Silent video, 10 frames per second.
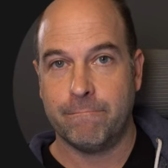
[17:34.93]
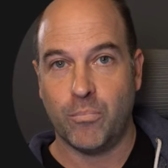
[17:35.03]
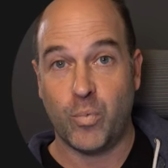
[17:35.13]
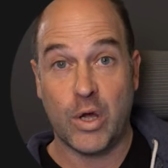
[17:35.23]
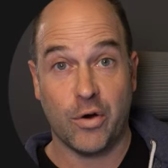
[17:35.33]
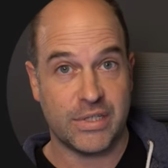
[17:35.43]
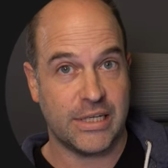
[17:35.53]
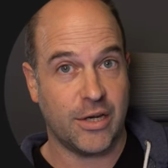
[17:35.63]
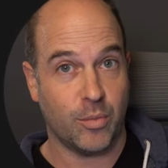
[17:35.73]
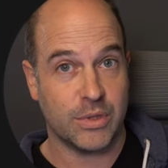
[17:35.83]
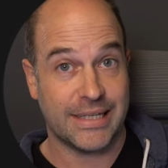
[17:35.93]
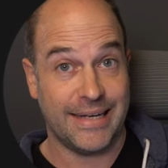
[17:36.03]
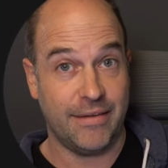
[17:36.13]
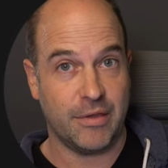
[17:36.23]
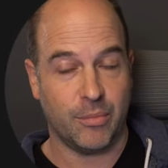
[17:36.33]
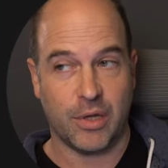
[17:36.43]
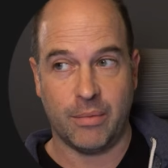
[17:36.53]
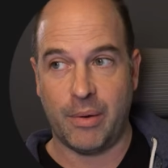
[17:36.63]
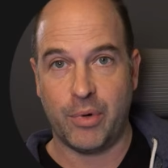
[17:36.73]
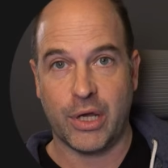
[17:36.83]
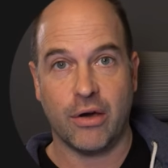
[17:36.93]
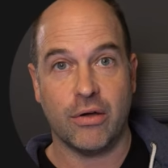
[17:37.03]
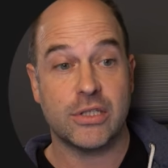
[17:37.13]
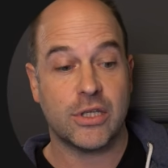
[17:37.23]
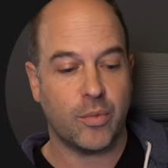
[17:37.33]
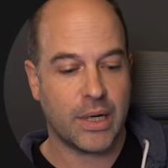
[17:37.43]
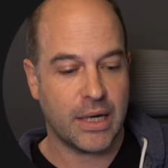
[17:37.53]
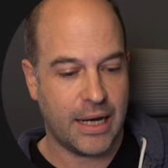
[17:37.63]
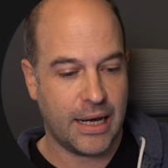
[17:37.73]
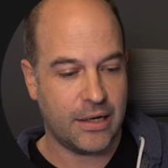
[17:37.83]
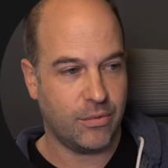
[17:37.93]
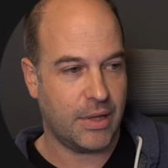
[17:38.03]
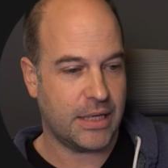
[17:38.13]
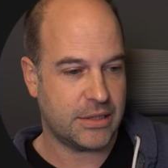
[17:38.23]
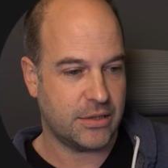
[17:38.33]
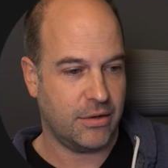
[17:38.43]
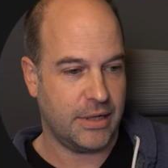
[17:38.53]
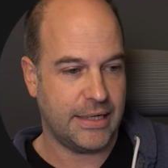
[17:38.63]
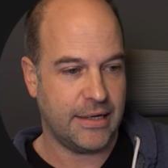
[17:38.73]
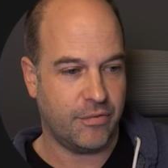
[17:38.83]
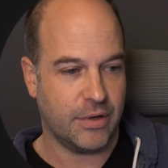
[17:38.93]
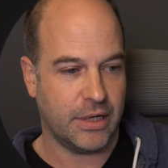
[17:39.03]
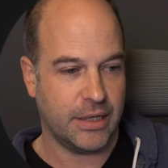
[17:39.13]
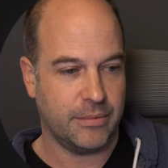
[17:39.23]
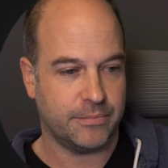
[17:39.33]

we obviously don't want to leave them on the memory card, so we're going to handle that slightly differently.